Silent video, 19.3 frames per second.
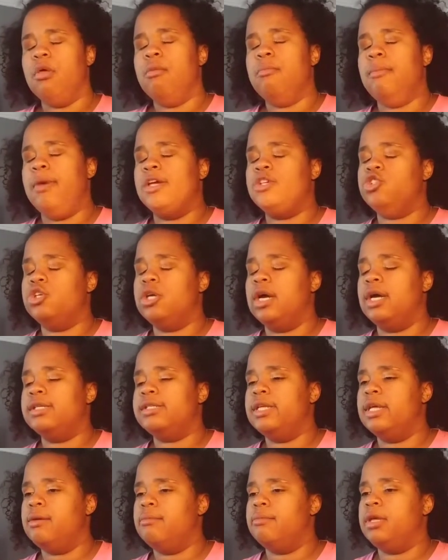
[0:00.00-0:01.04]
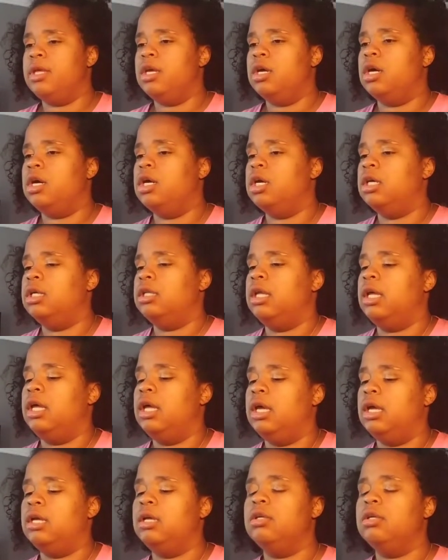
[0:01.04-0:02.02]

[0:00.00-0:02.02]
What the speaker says: Make sure you guys hit me on, like,